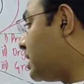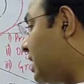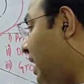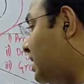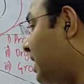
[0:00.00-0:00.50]

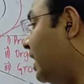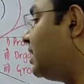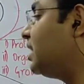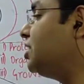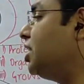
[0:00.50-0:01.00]
cells
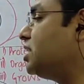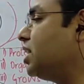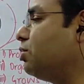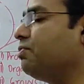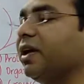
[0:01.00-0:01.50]
enter
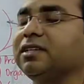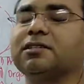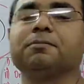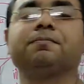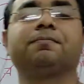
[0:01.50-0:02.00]
G0 phase.